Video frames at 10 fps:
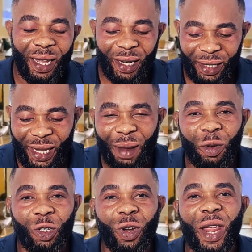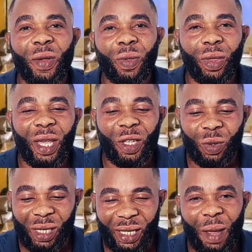Each time you try new things,
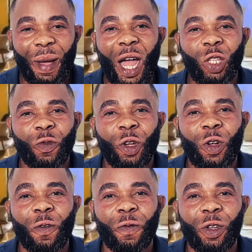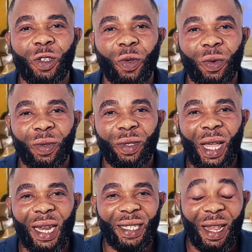you step out of your comfort zone.
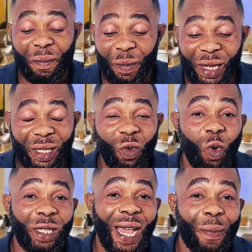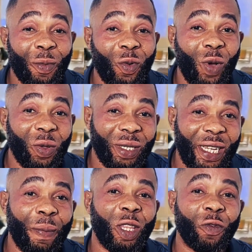And it's amazing what happens when you
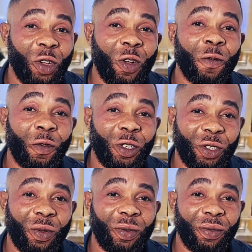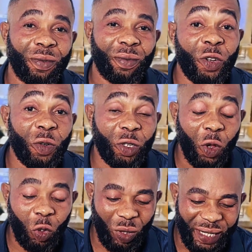step out of your comfort zone. New
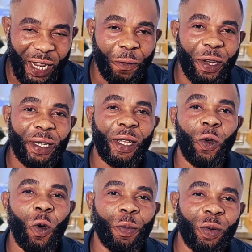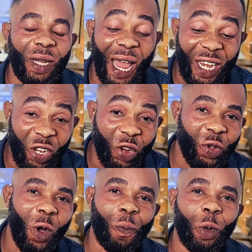doors will definitely open and
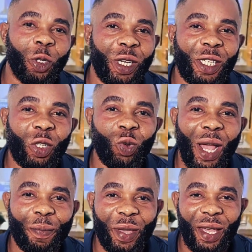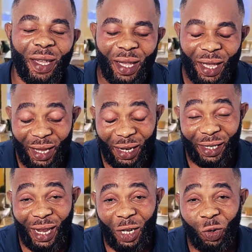new opportunities will appear.
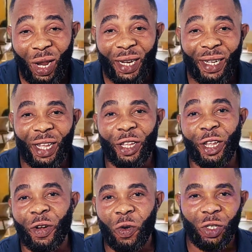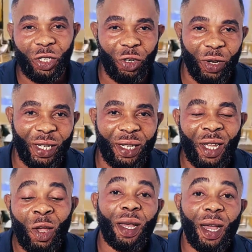It's actually a hero's journey.
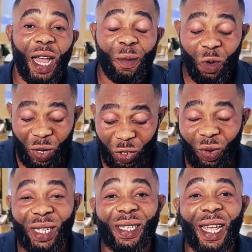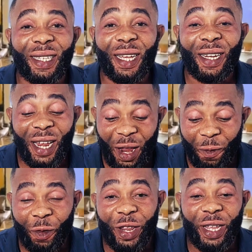I'm always so excited
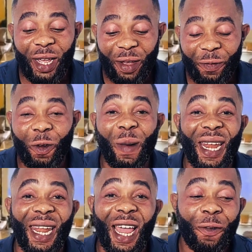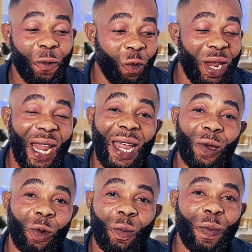every year for my life when
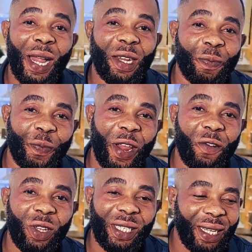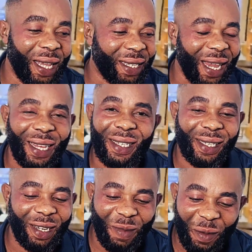I look back the previous years. I
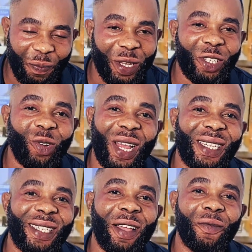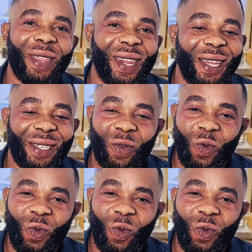see my picture and see everything. I say,